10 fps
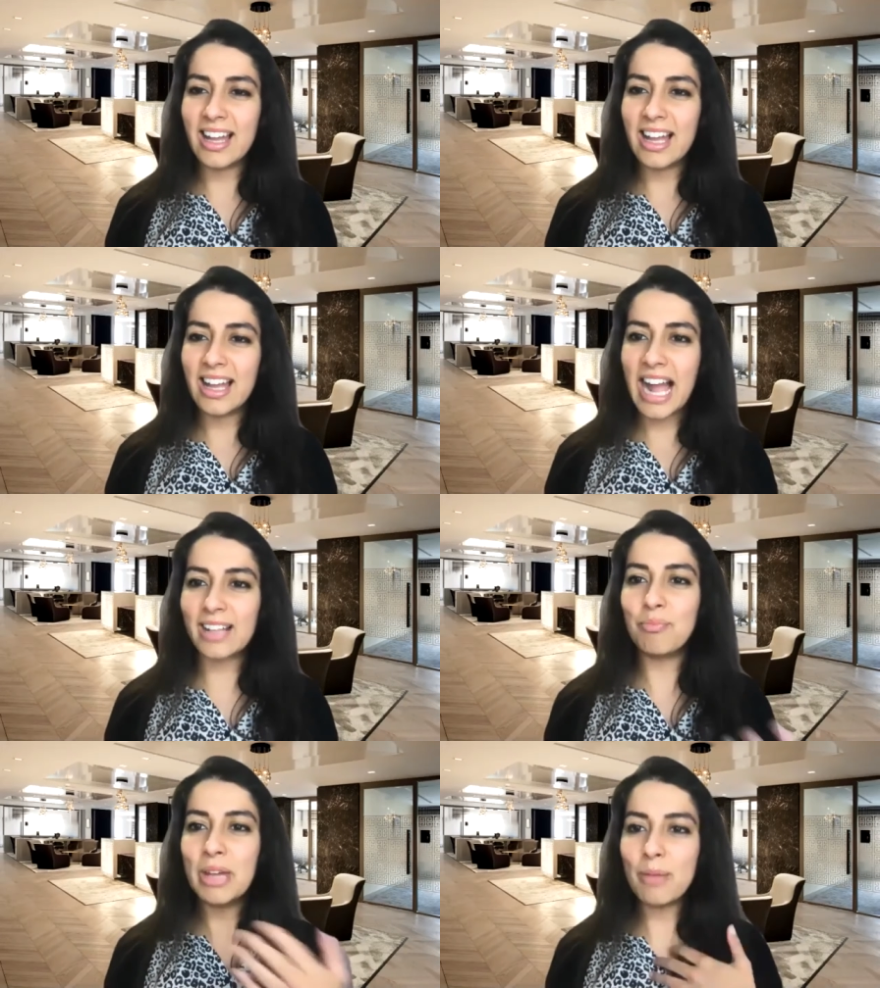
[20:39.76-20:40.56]
And
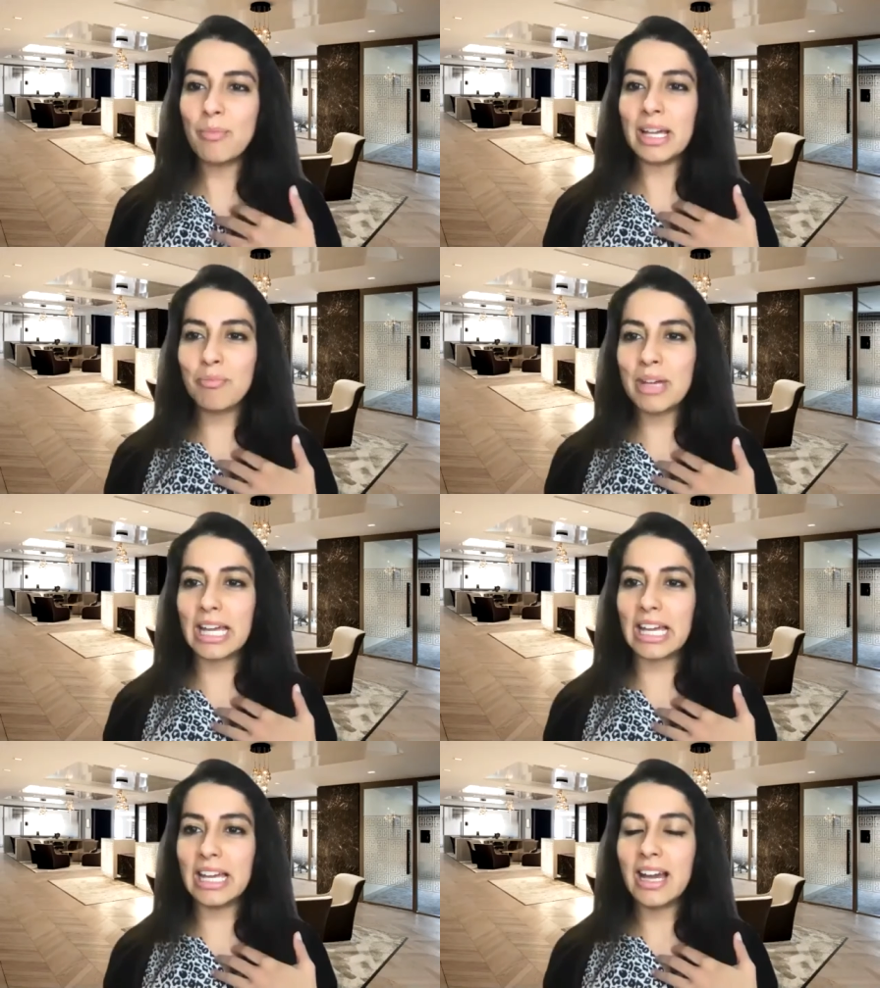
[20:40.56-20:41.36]
me being
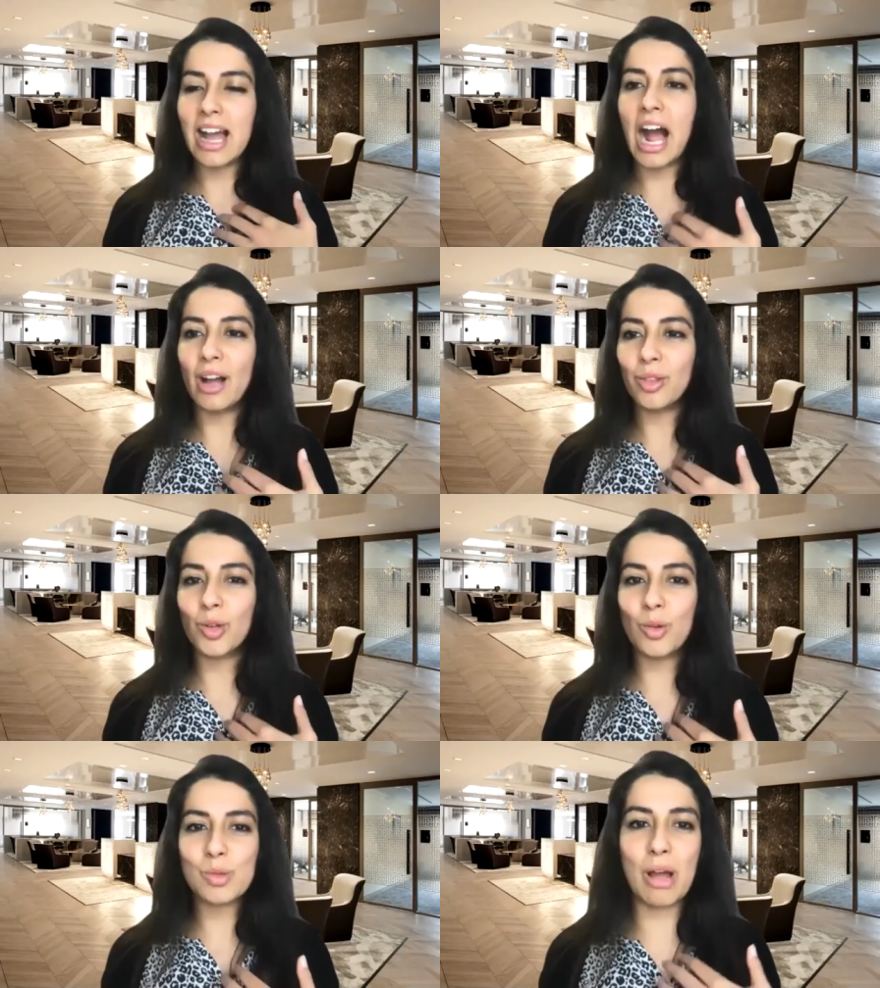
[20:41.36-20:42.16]
me, I thought it
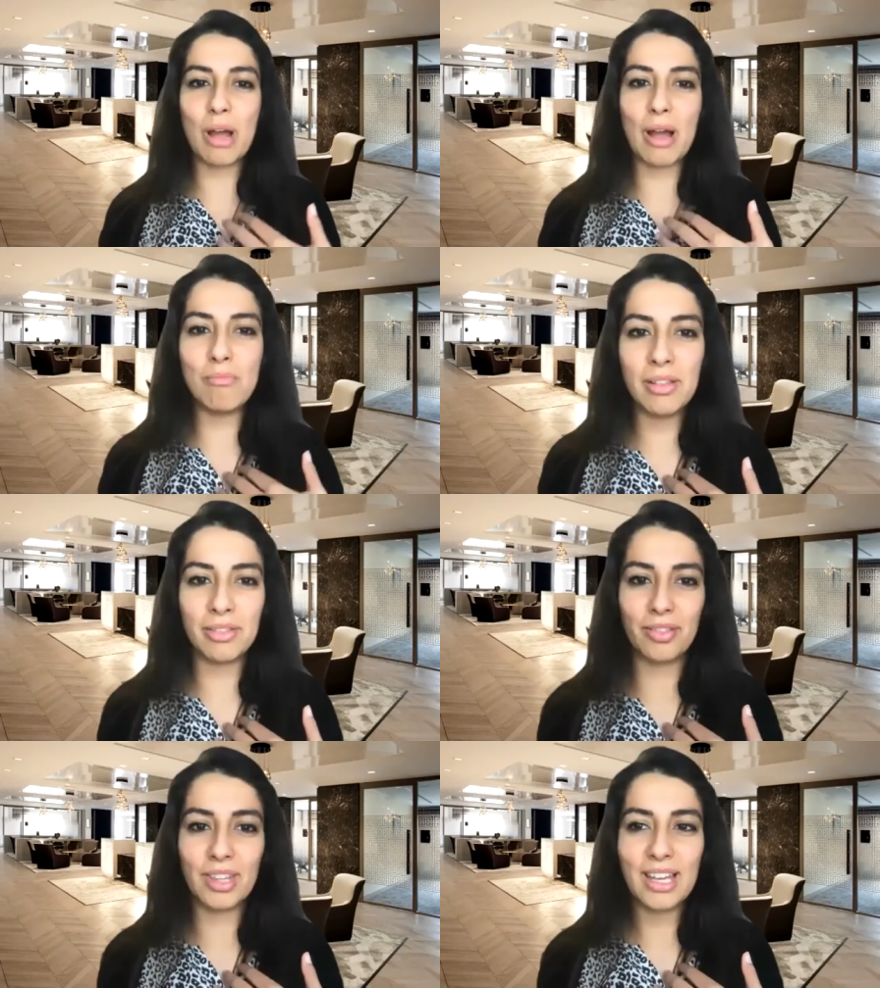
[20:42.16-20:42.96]
was per
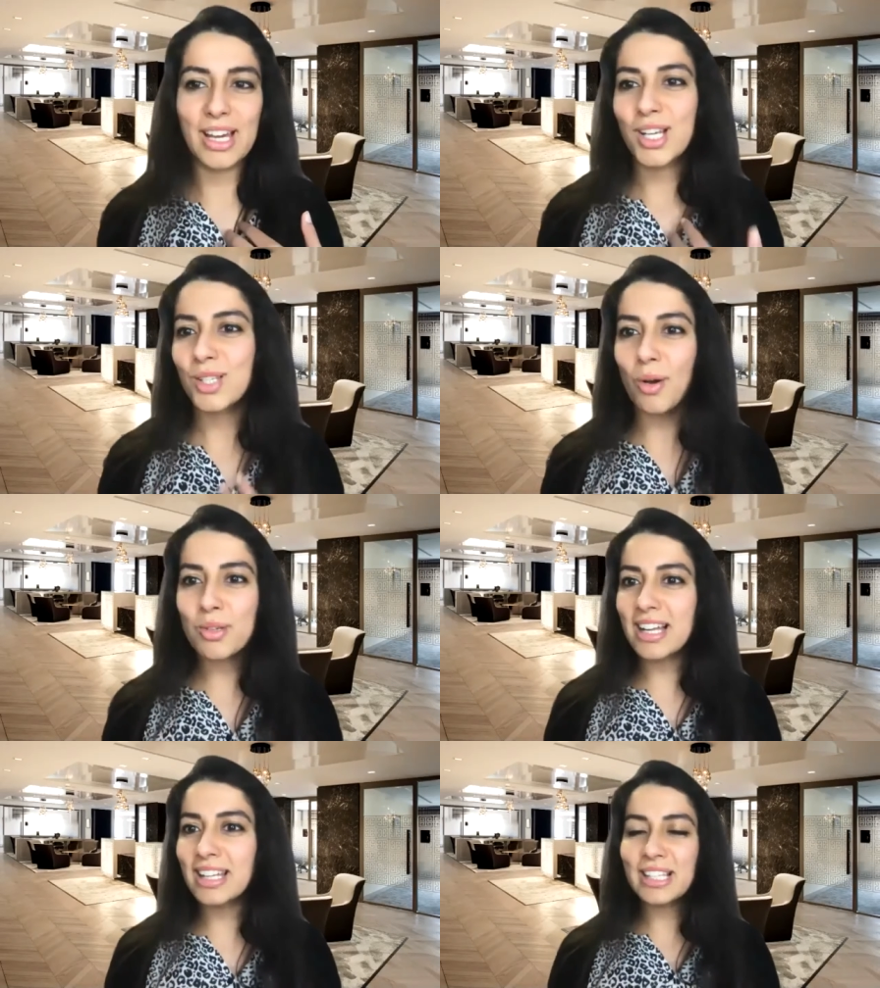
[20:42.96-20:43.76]
month. So I was
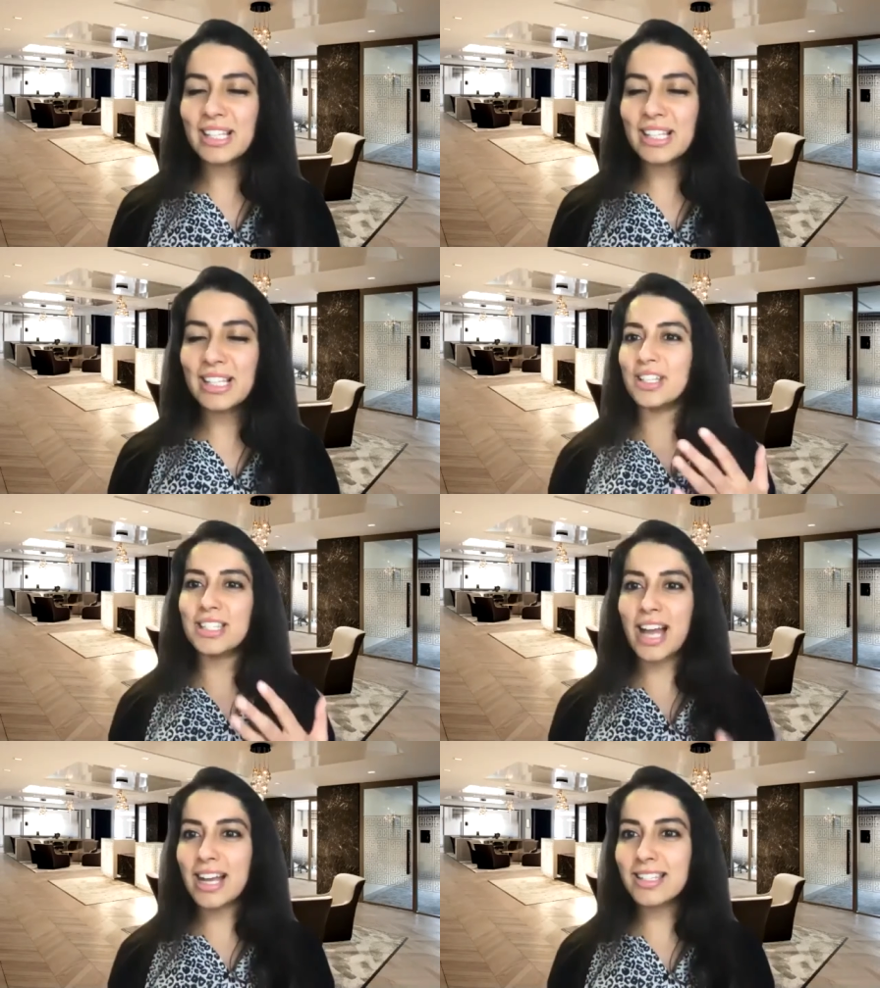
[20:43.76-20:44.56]
like, this is
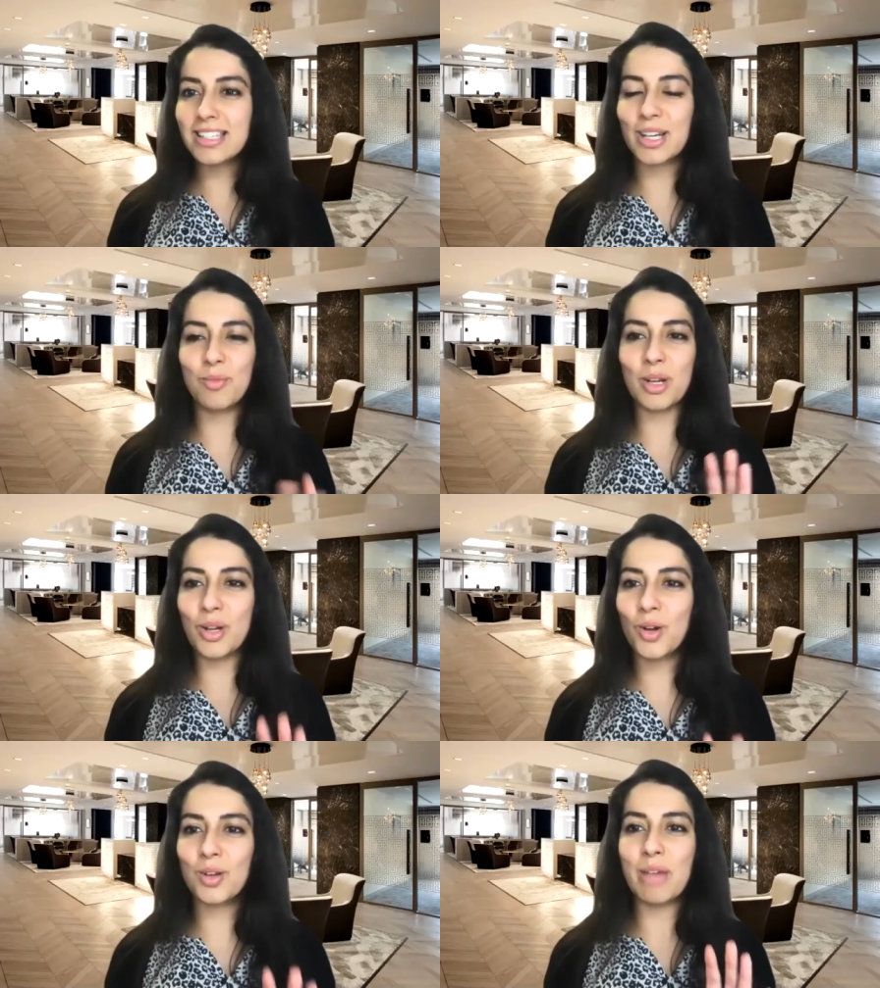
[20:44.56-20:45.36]
fantastic. Oh my
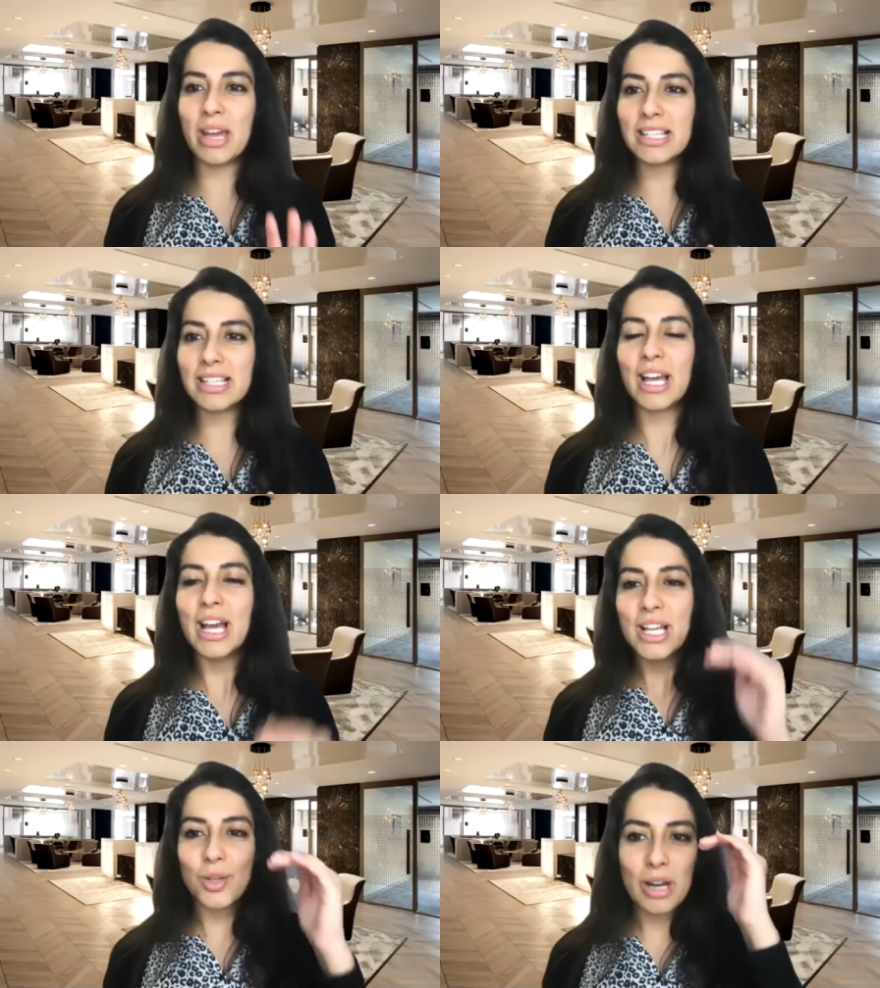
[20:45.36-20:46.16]
God, amazing.
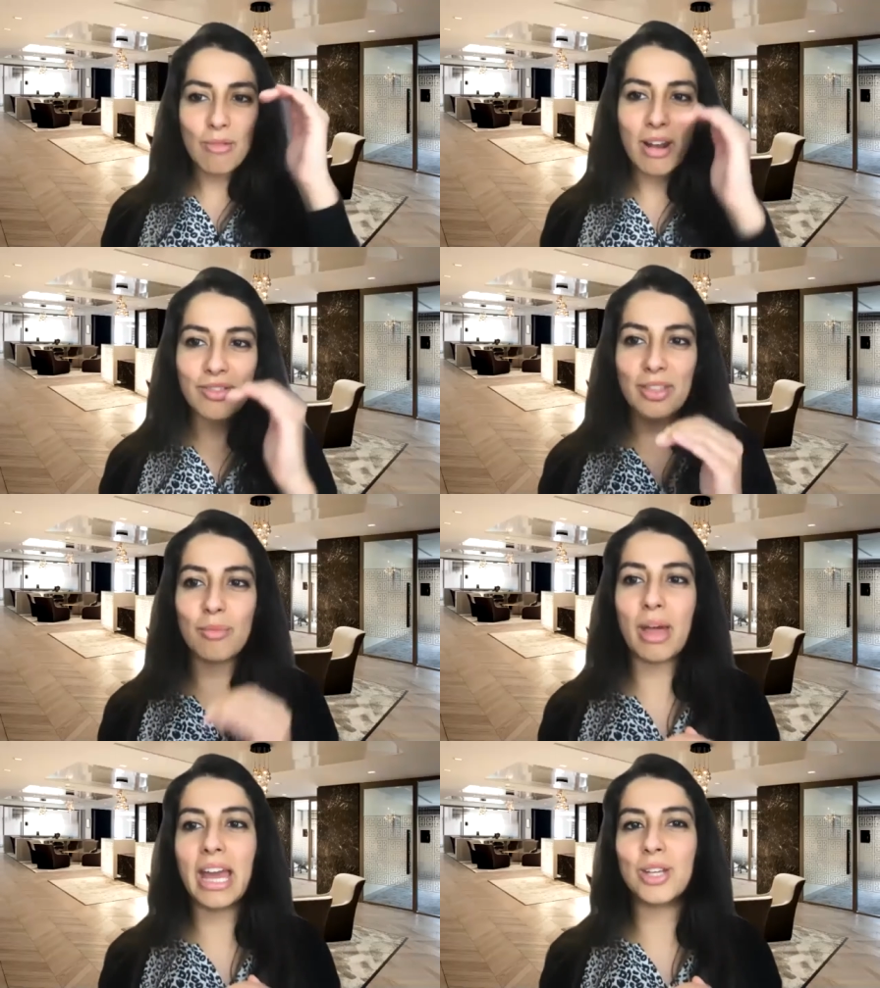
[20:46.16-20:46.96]
So when I read down the
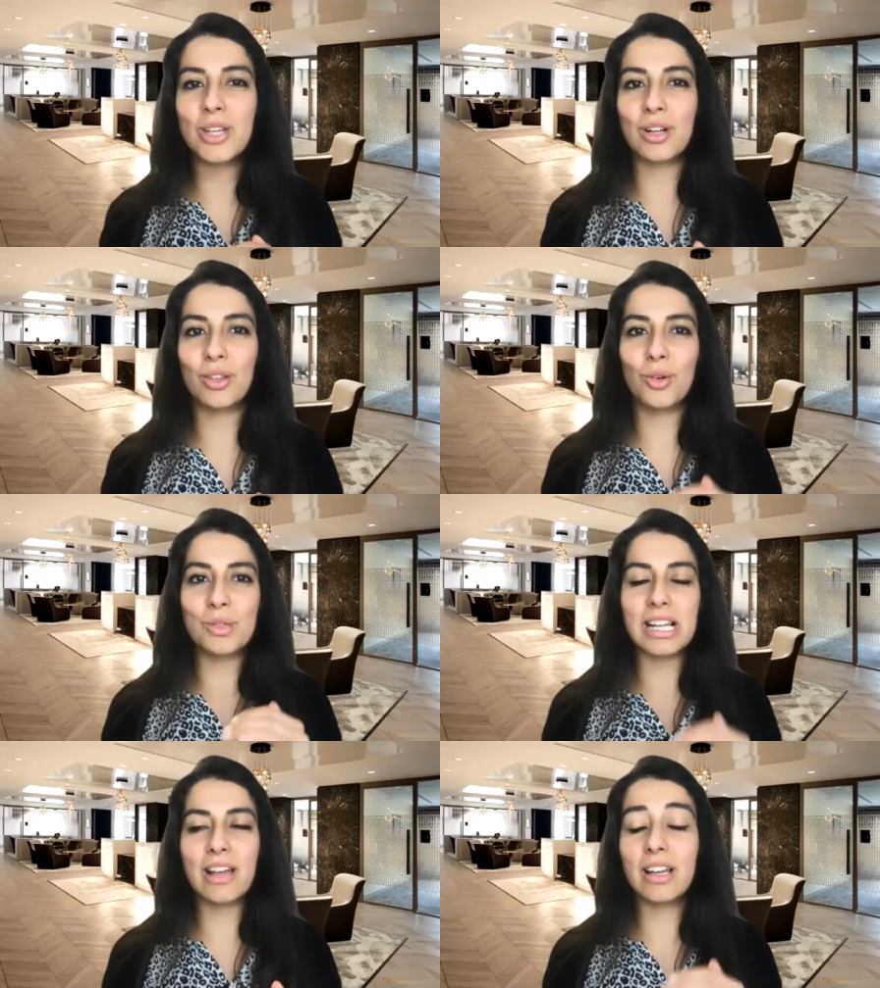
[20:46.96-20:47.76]
page and I thought it
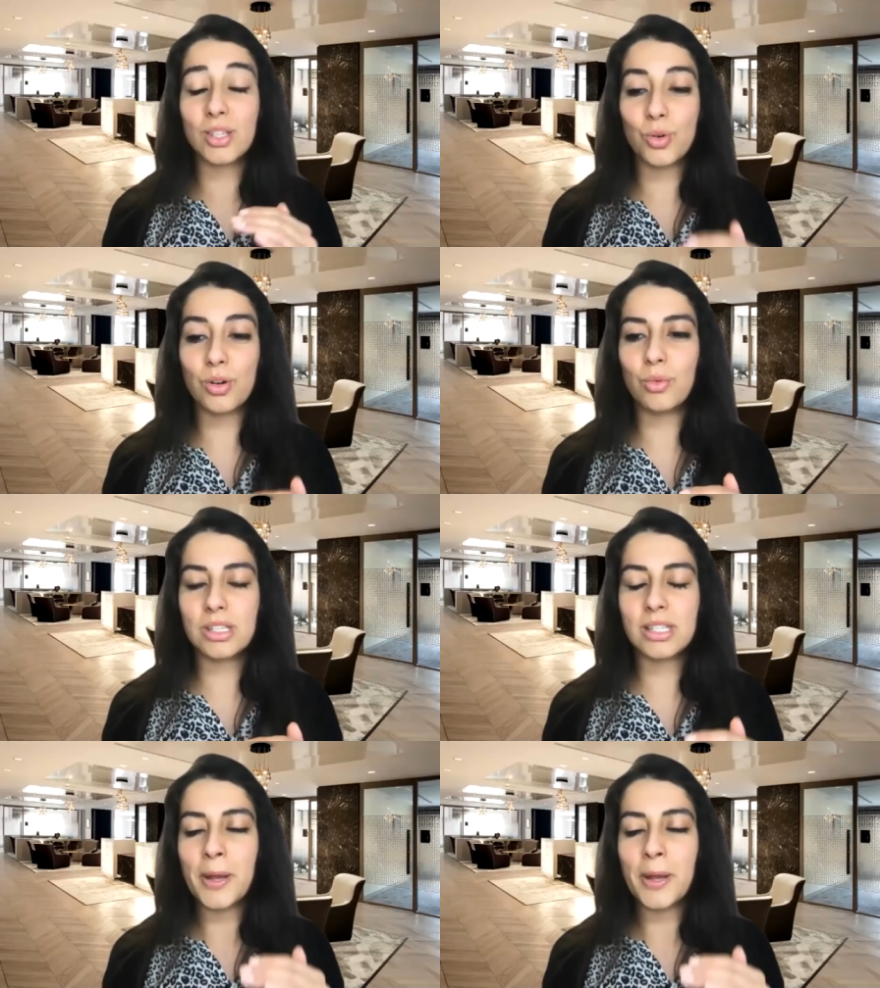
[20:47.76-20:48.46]
was, I saw it was